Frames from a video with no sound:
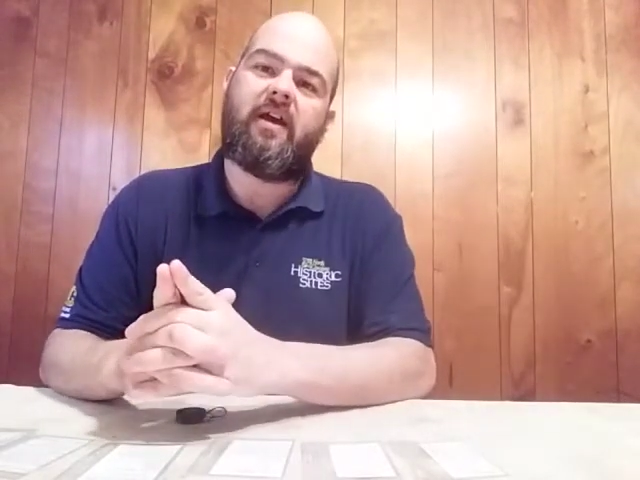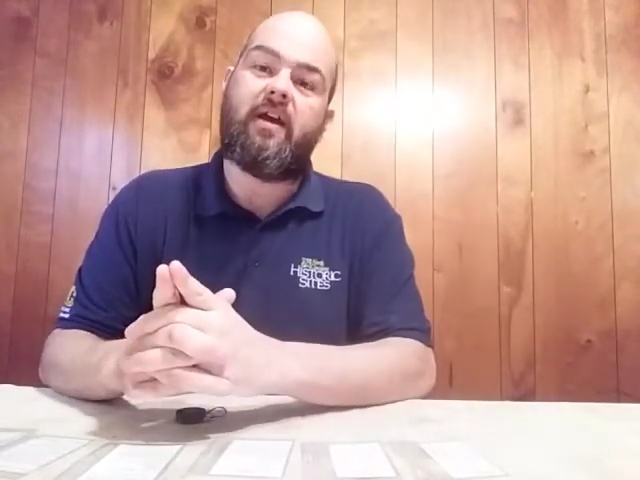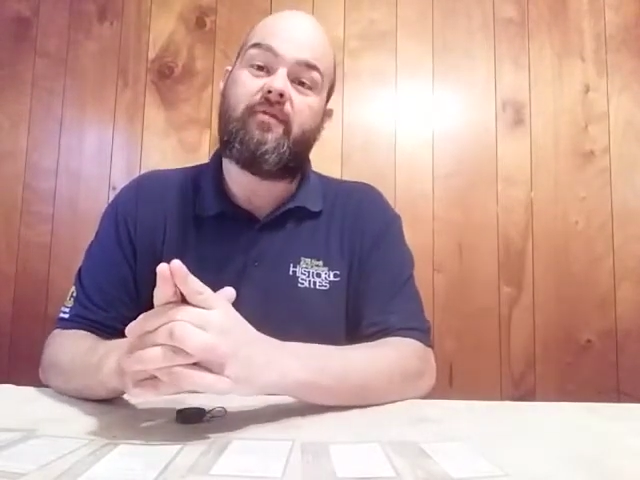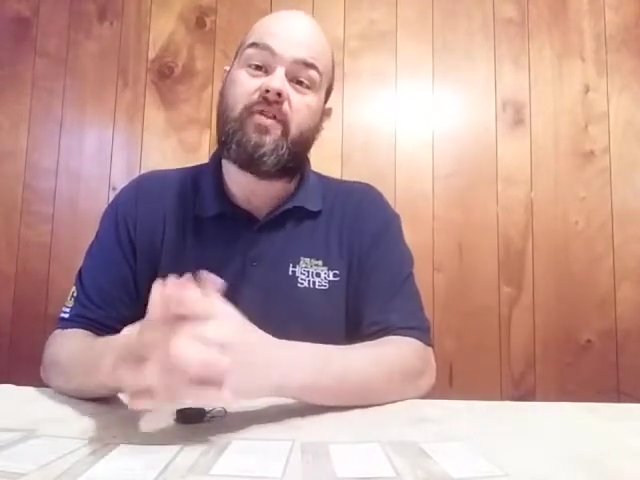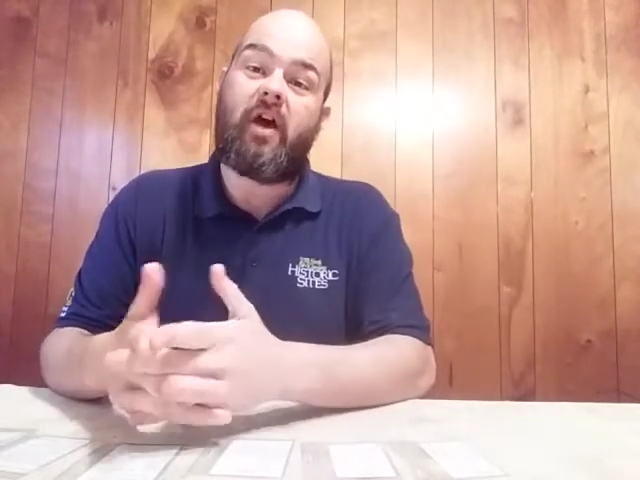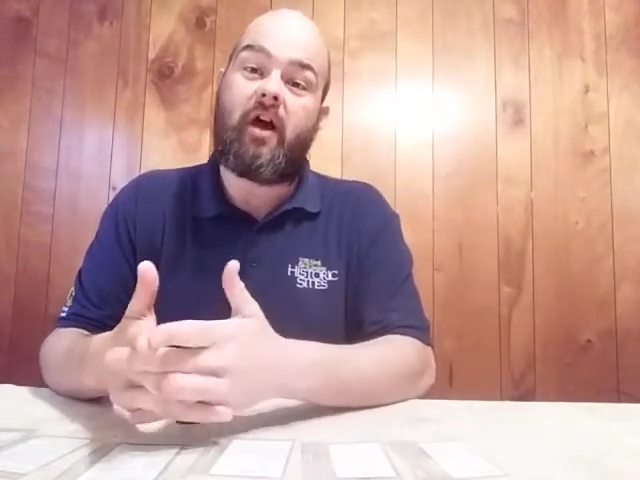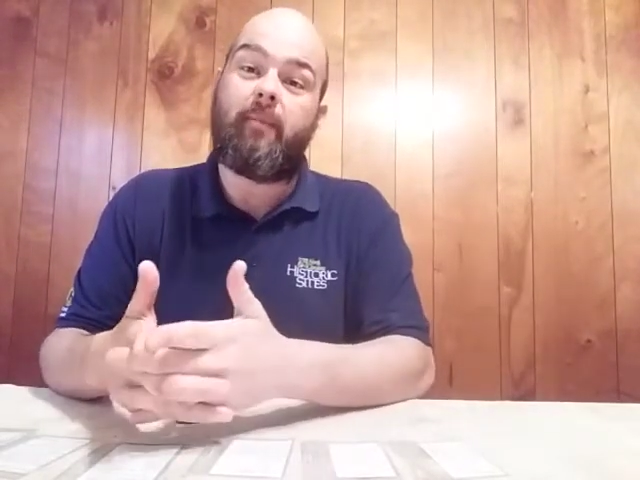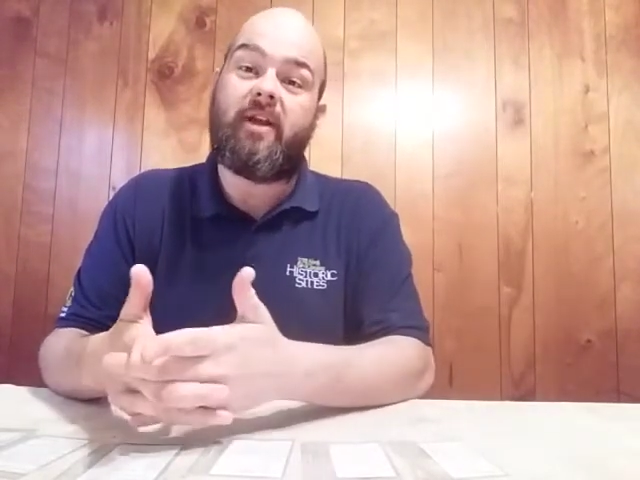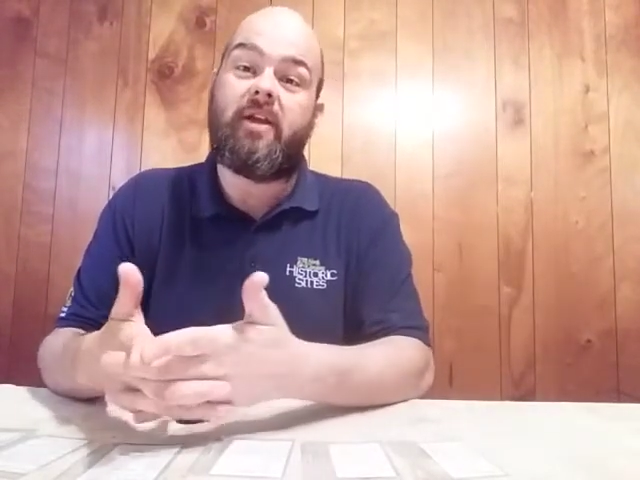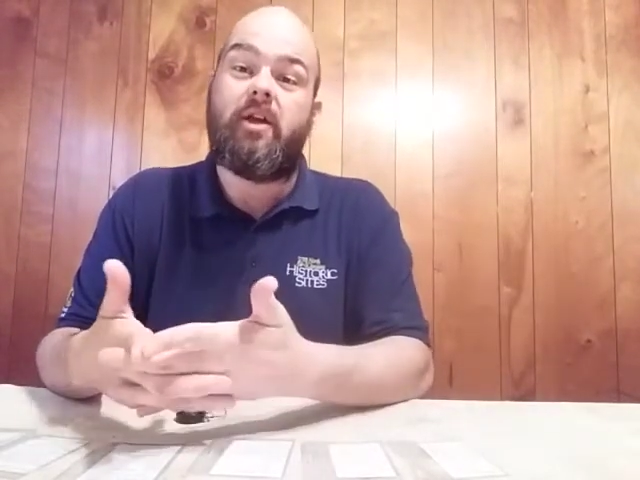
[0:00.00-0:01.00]
of
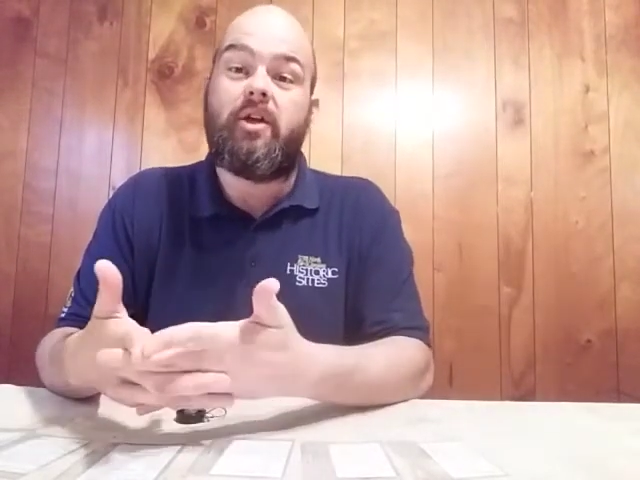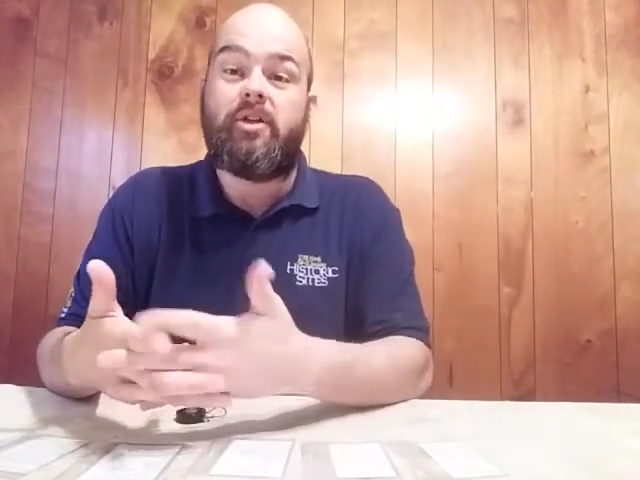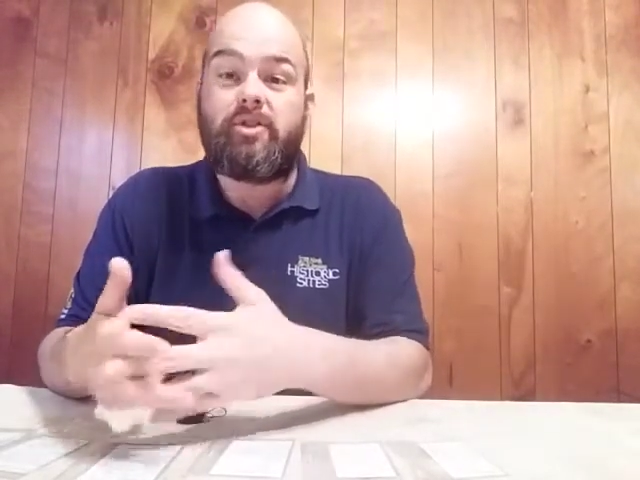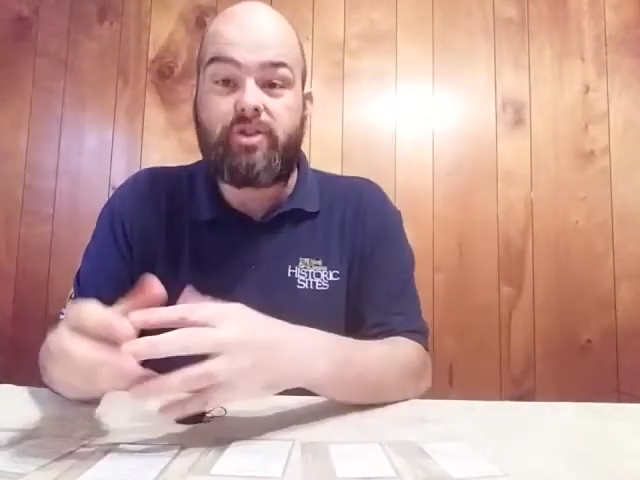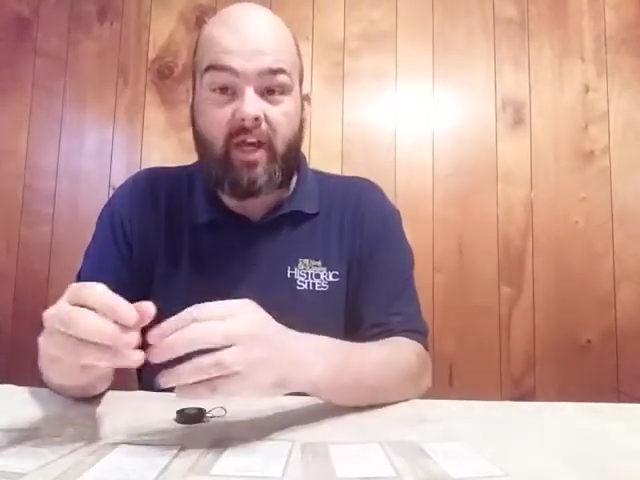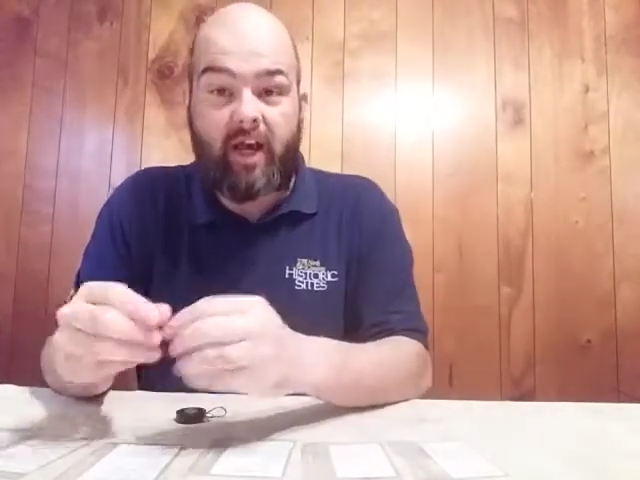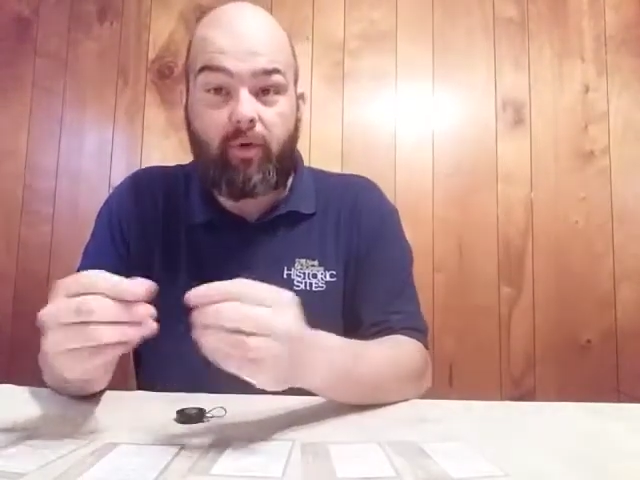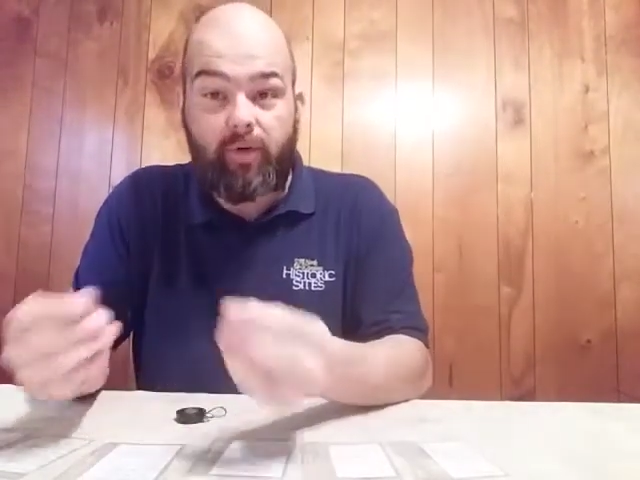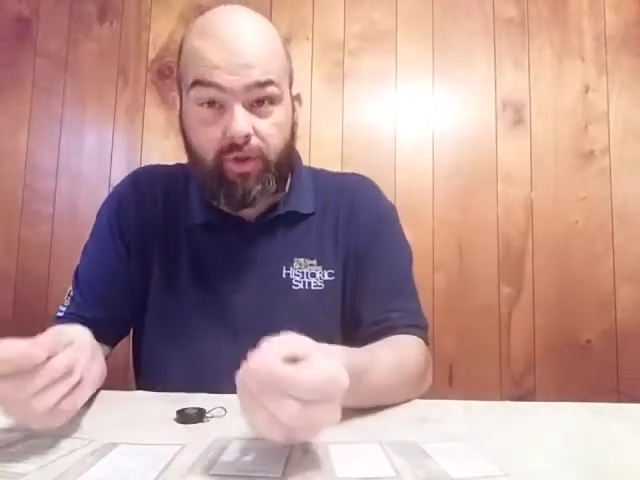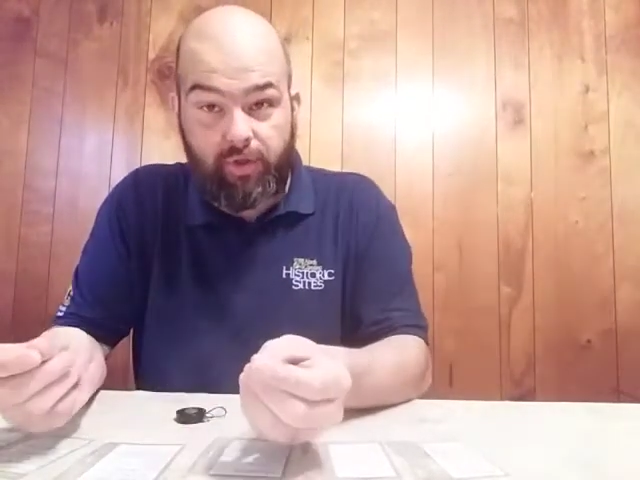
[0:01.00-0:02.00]
common
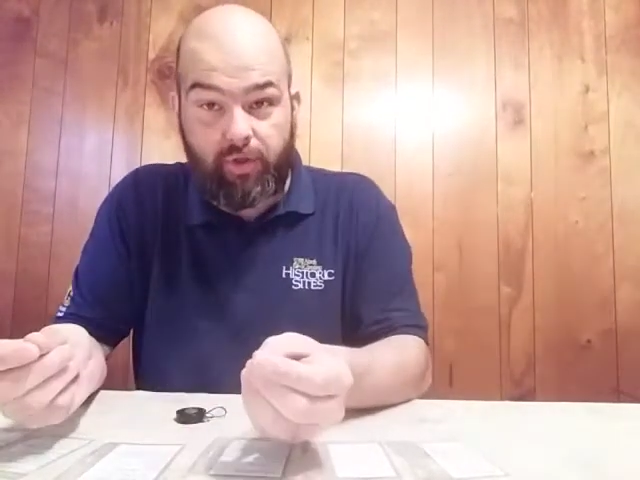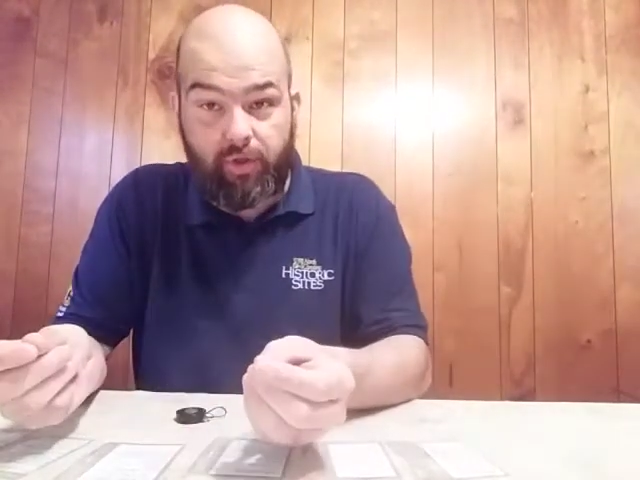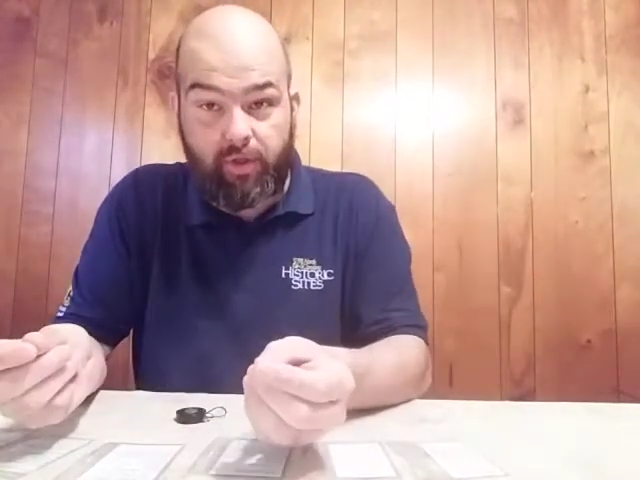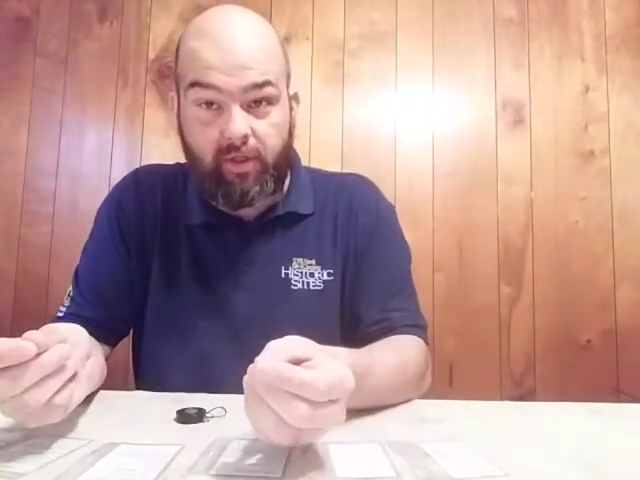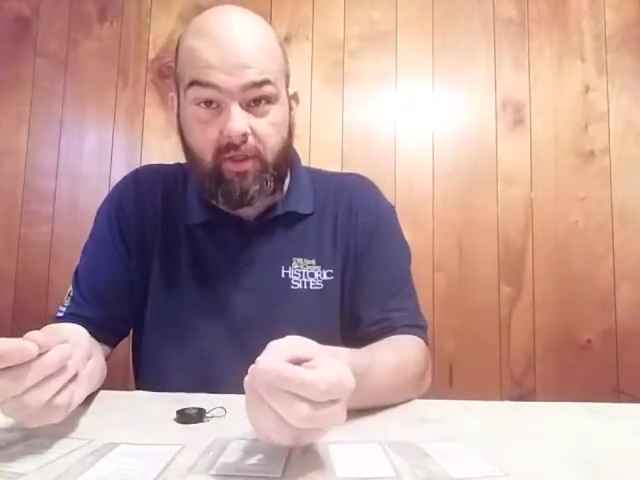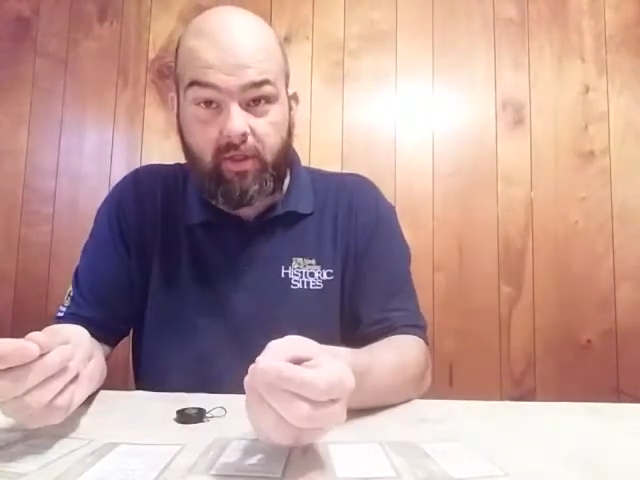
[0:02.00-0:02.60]
childhood